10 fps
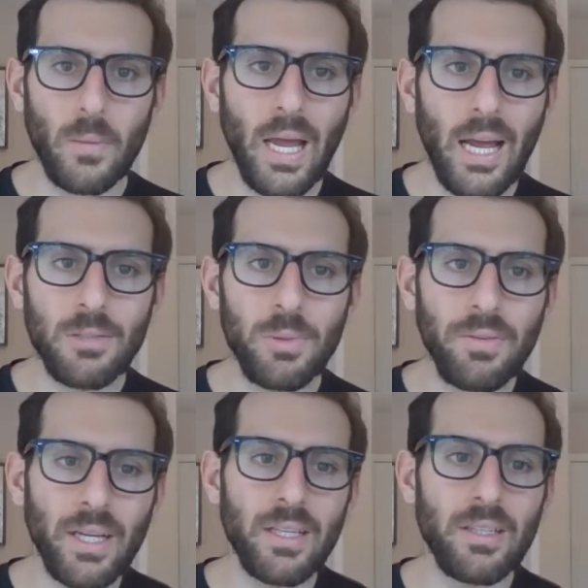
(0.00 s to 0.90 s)
as we
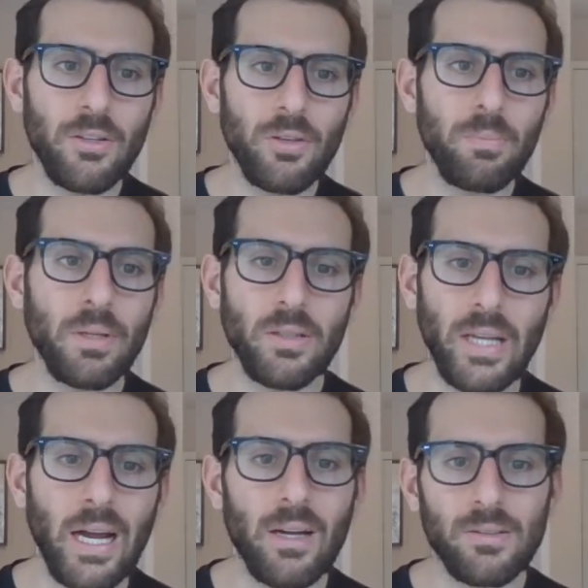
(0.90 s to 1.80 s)
like continue to build
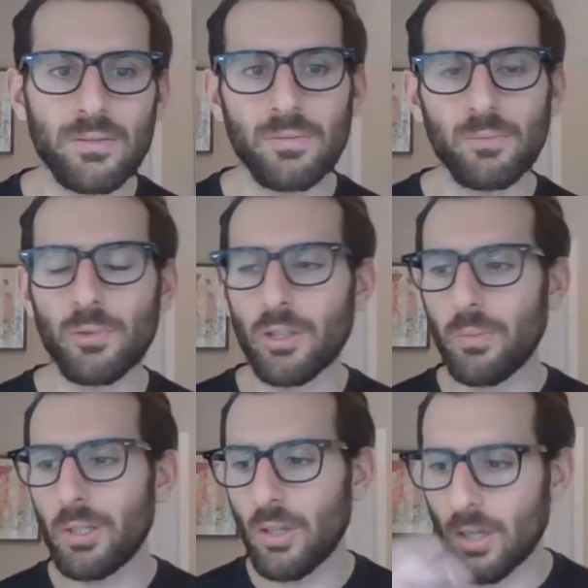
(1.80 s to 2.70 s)
out, we're gonna
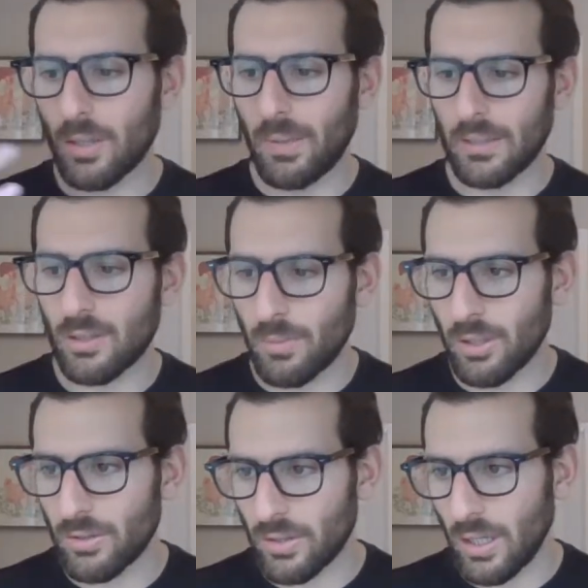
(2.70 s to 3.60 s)
be talking about some
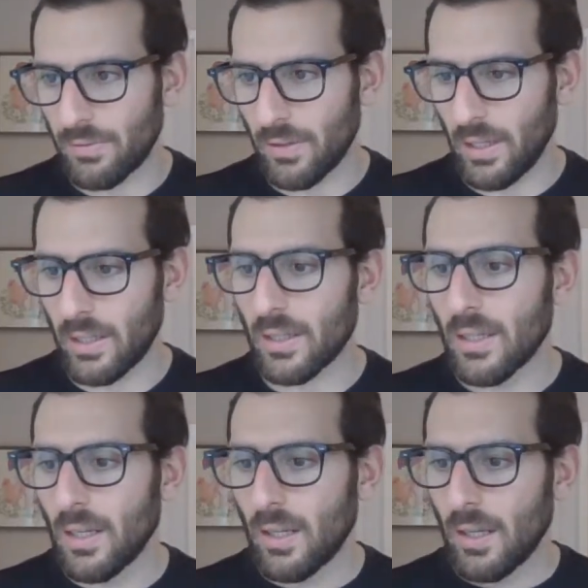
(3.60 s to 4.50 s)
other stuff. And
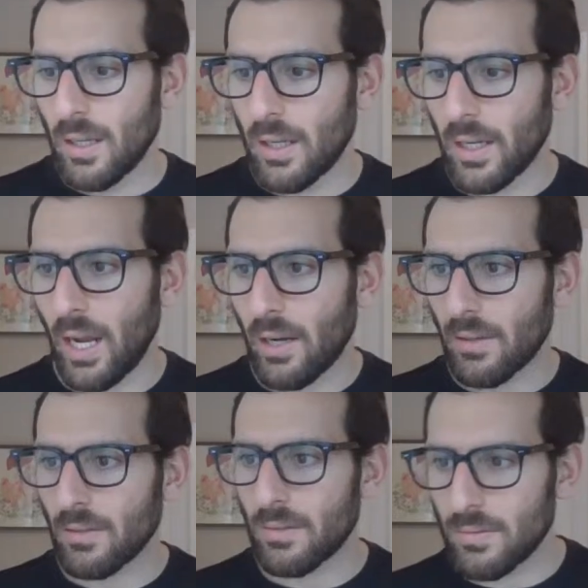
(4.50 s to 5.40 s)
again,
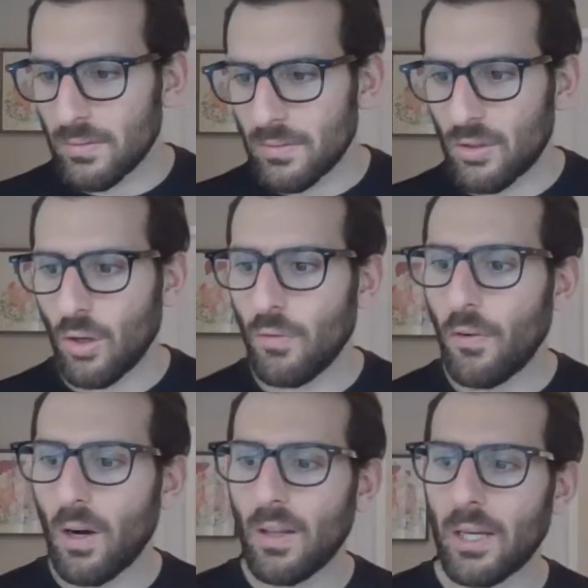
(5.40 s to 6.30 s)
so
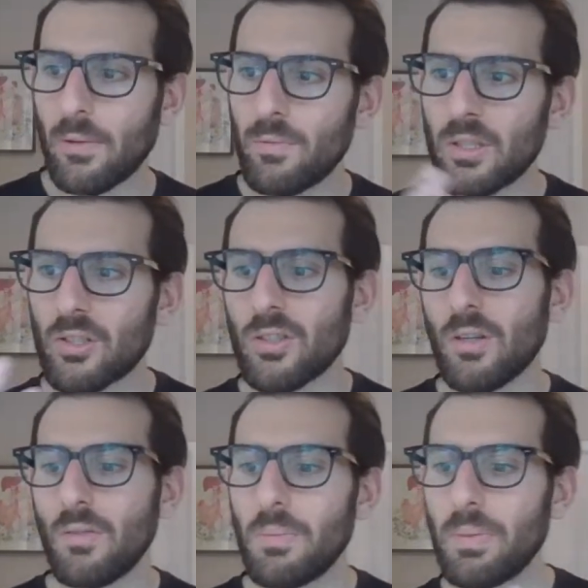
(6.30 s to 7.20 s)
far, like we've been
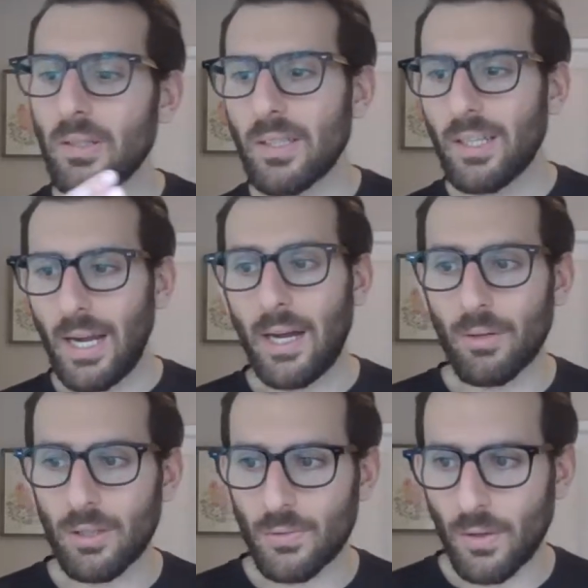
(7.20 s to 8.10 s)
slowly building
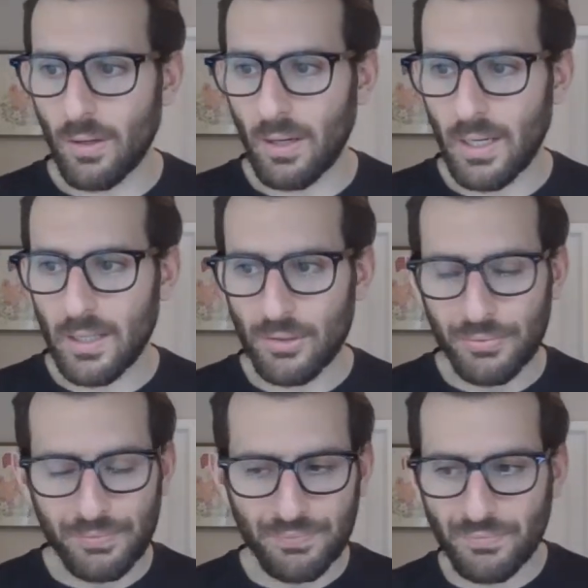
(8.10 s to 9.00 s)
out as far as,
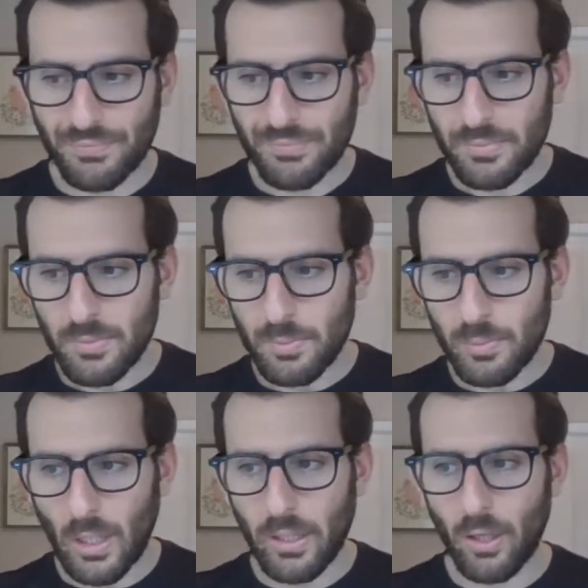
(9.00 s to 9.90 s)

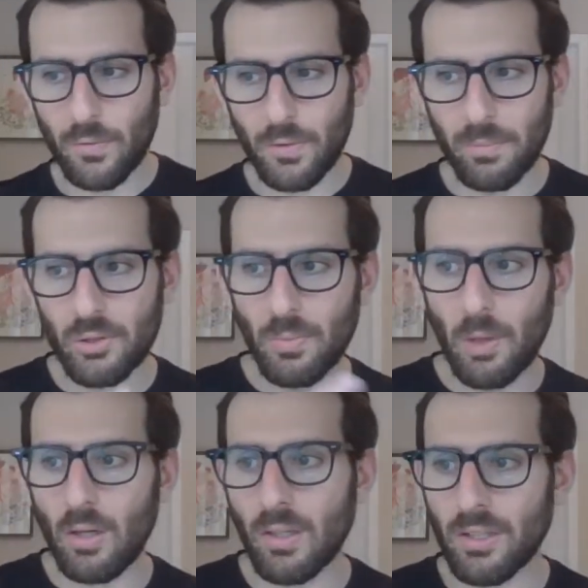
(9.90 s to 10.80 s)
you know, from
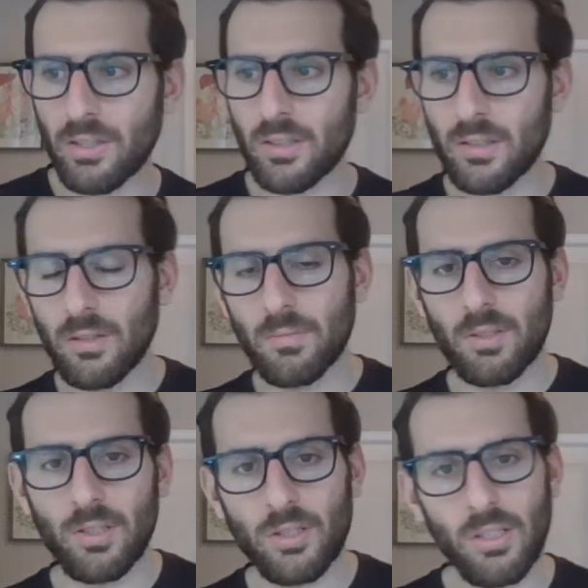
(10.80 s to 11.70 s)
smaller systems
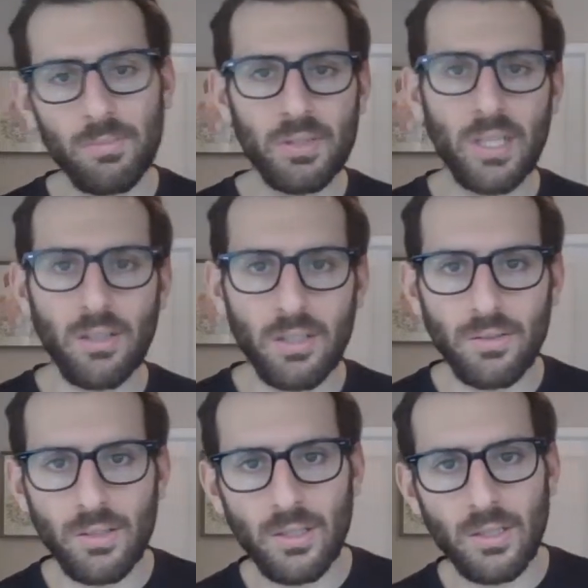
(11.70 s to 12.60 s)
to
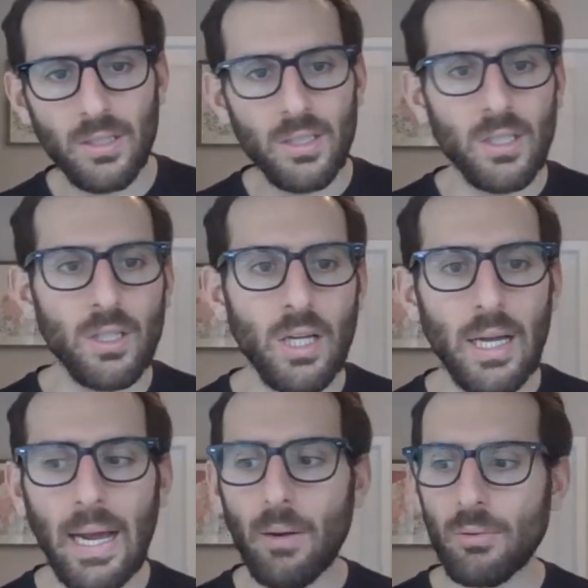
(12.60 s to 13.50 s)
subcellular
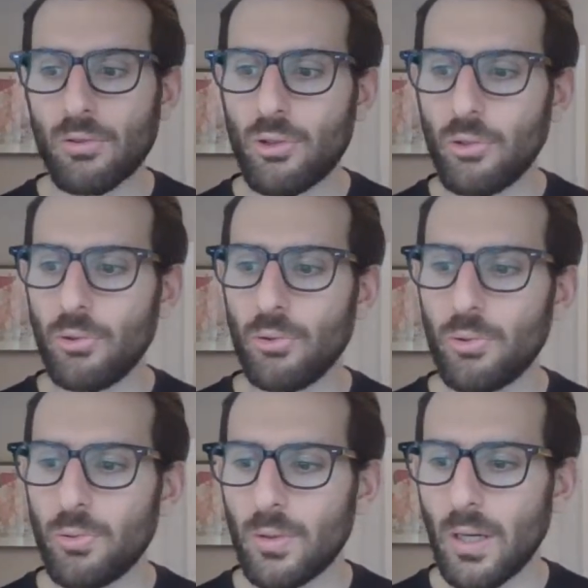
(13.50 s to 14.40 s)
out
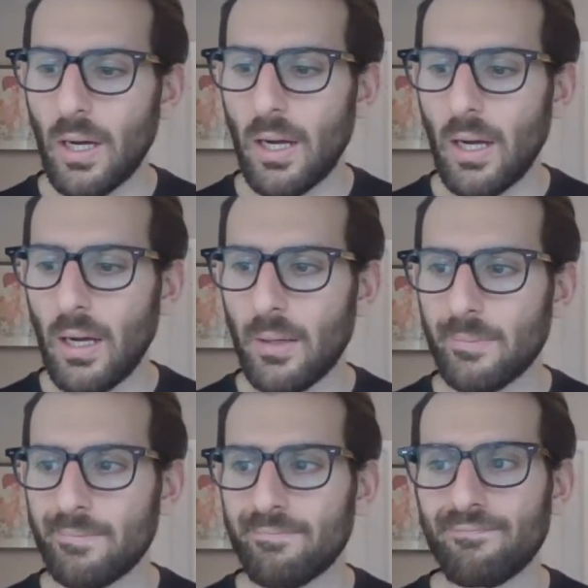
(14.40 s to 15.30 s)
to
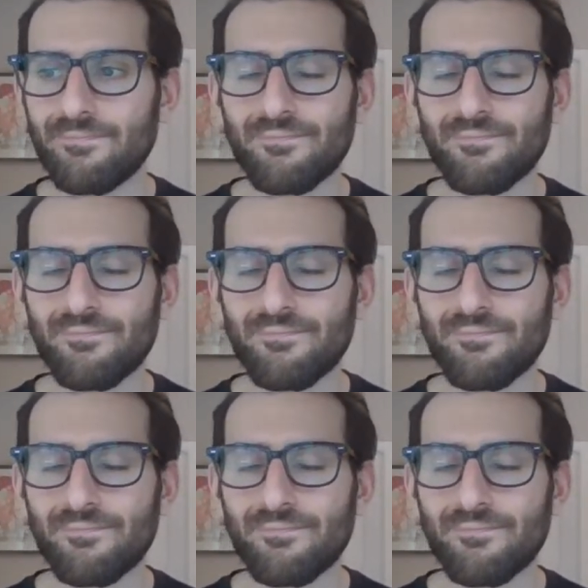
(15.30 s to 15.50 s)
um,